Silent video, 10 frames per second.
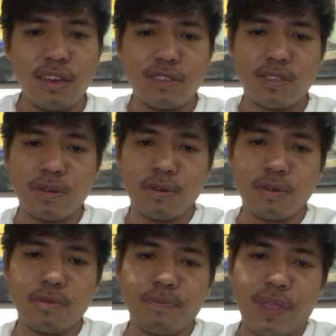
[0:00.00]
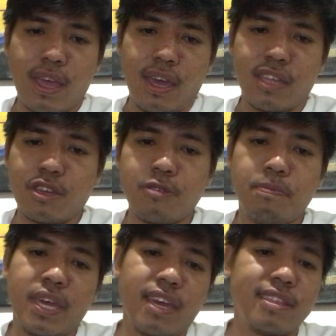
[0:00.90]
So it
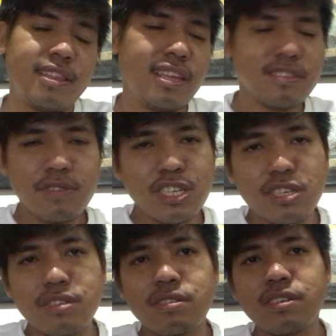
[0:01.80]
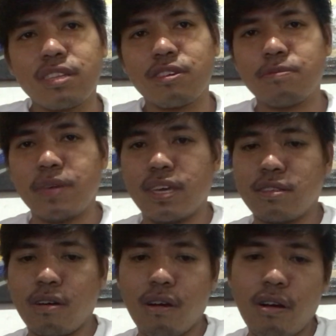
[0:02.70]
could be in literature, it could be
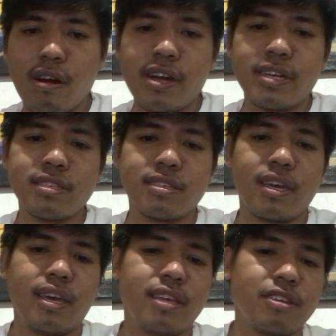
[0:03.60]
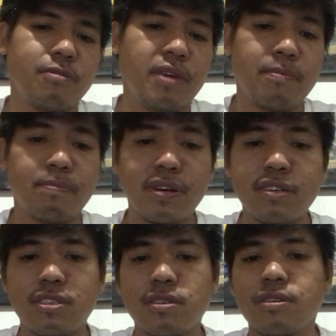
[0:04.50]
in art, it could be a
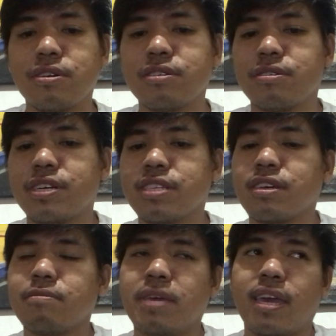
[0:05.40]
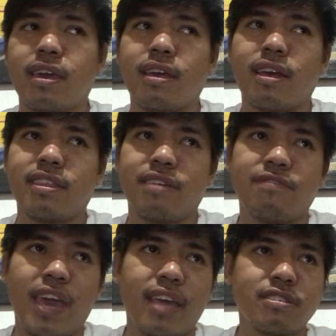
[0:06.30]
person, or it can be an
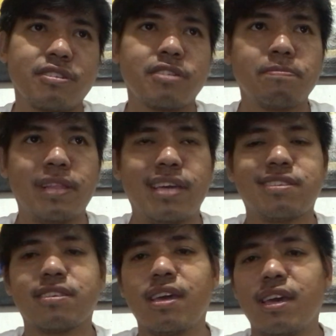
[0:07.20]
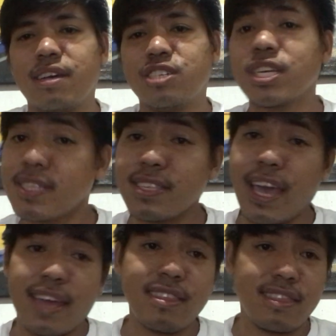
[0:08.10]
event or a place, just
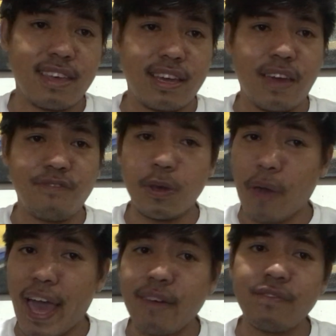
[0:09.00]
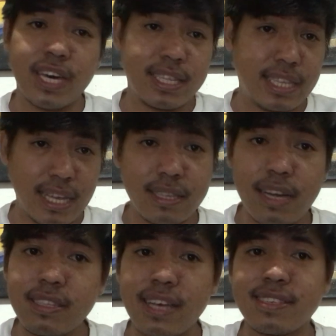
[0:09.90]
anything. If you have a
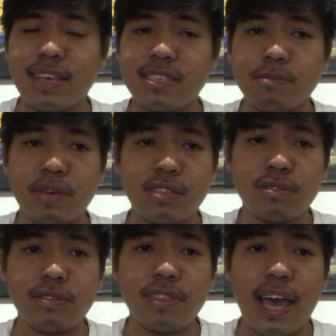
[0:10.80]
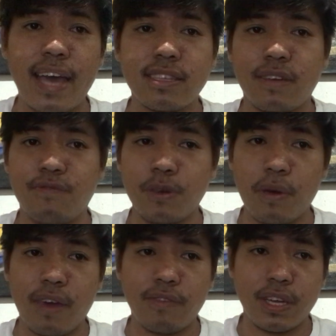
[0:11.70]
detailed assessment on that, if you
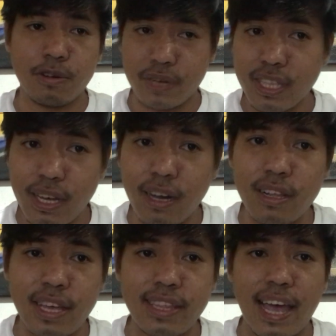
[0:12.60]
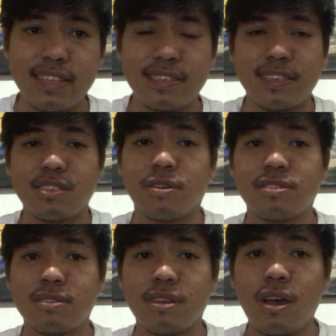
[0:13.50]
have a critical analysis
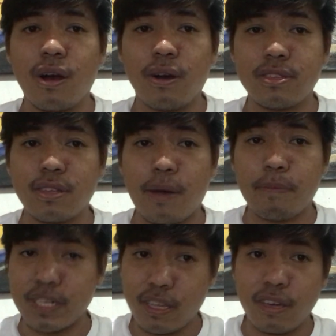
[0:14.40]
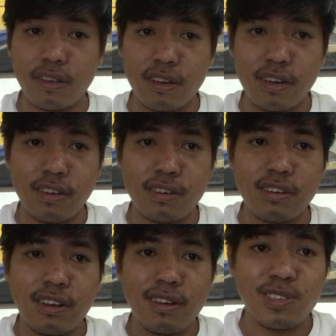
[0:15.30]
on a particular
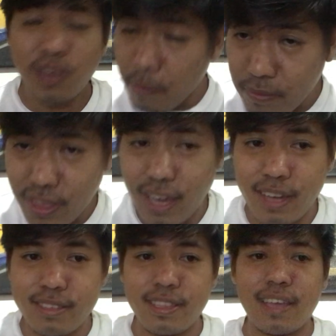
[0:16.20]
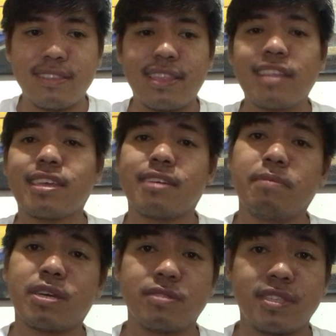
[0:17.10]
something, then that can
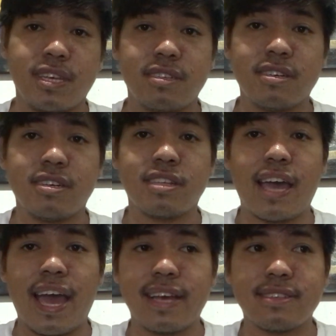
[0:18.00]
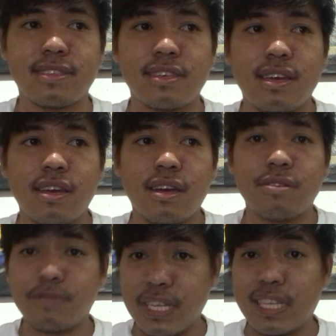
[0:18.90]
be considered as
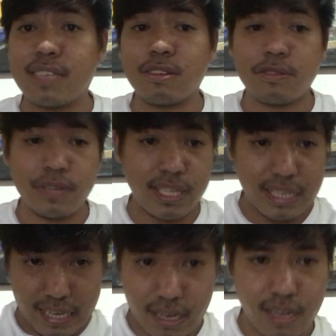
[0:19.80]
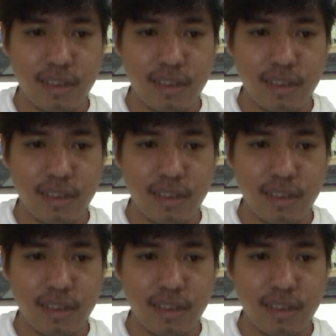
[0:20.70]
a written critique.